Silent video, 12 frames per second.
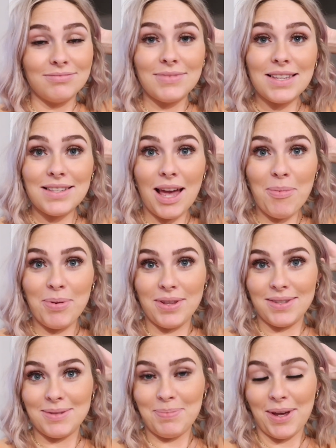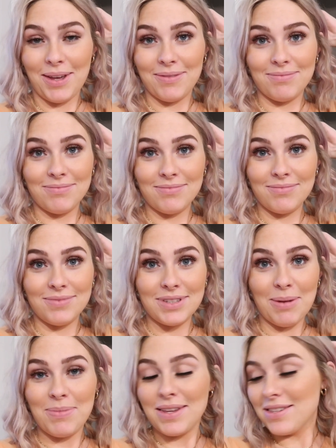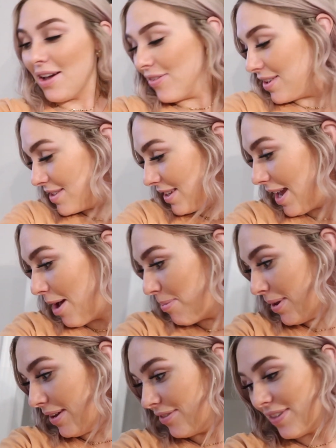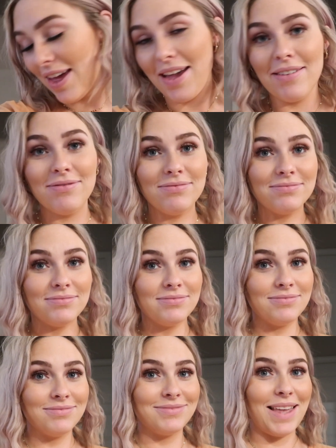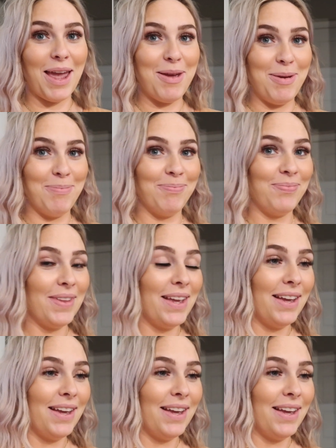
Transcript: this happens, but something's obviously happening if that oh, yeah. came.